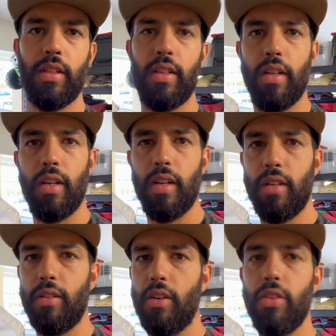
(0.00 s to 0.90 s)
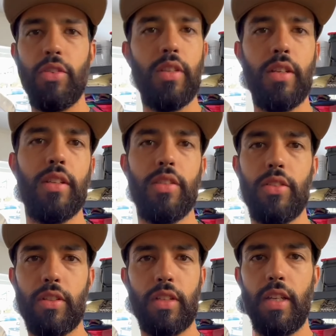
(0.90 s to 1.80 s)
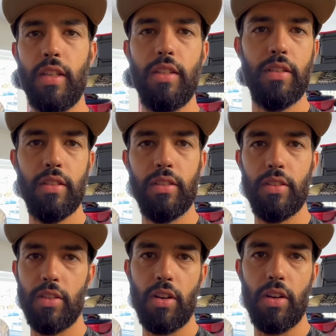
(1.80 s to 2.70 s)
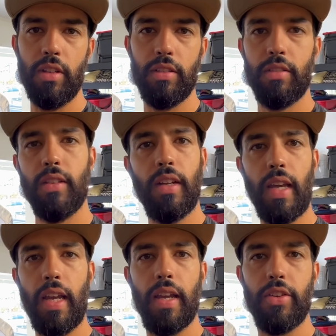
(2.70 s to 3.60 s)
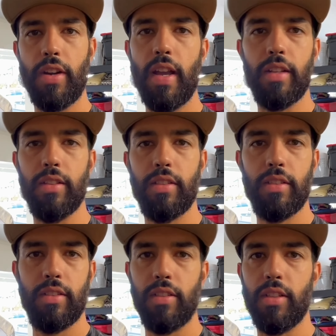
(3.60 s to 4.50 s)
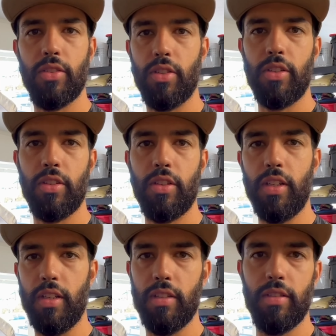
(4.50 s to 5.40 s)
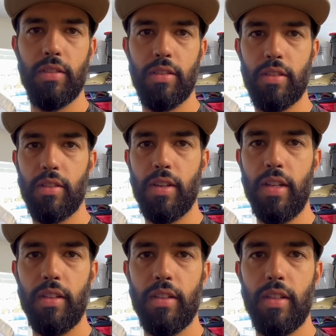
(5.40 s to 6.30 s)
All you need is your keys to the car and your hands. That's all you're going to need. All right.